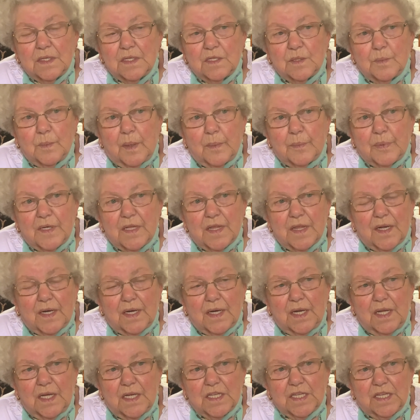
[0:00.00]
My
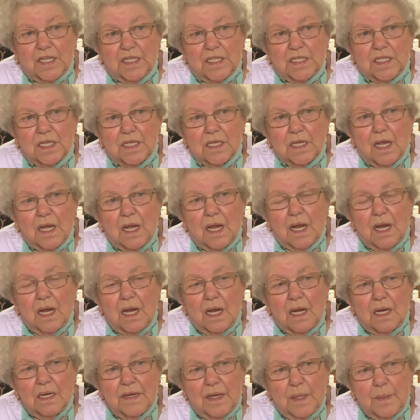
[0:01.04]
brother-in-law says,
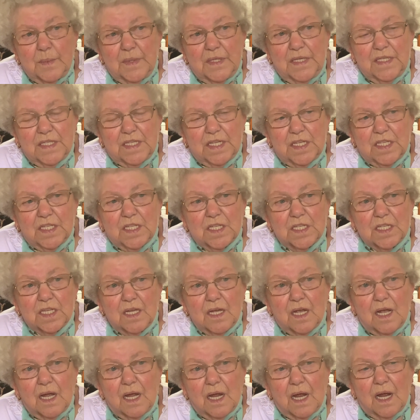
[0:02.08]
"Wait a minute," he says,
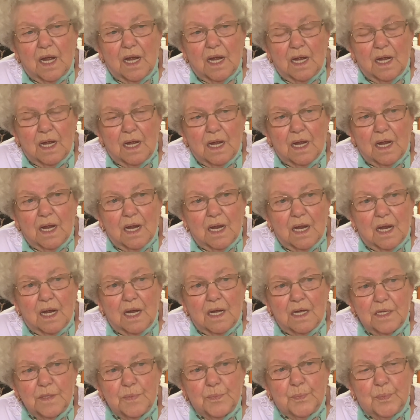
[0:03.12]

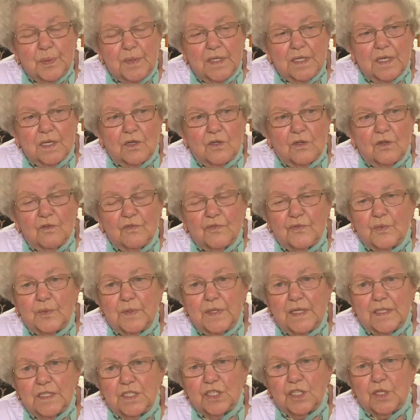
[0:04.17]
"I play golf
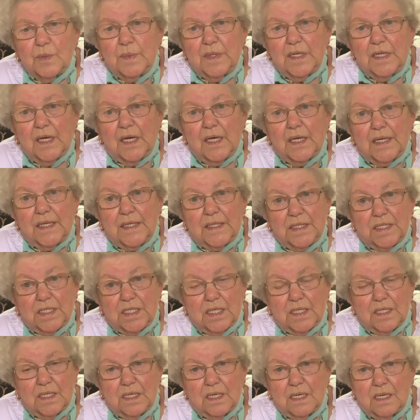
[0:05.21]
with Jimmy Hannant."
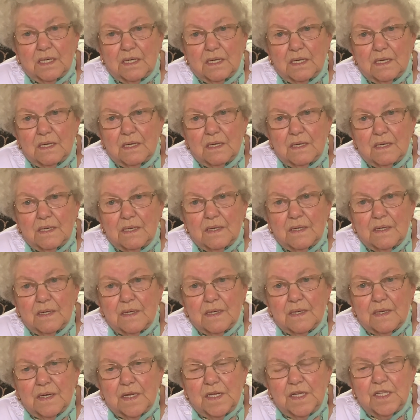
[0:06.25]

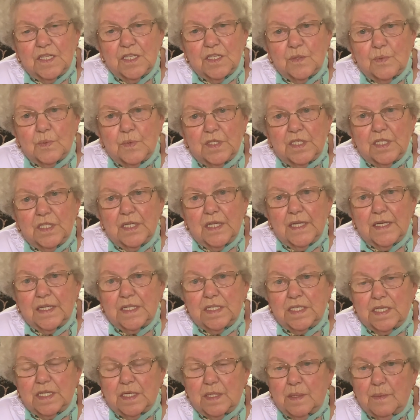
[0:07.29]
He says, "Would you
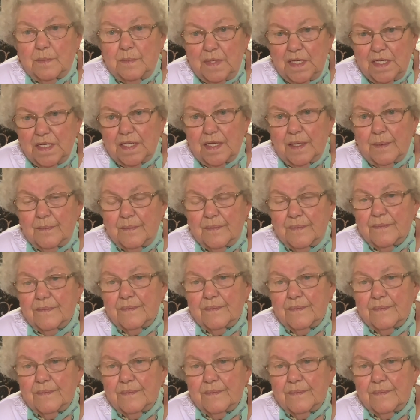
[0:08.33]
like to meet him?"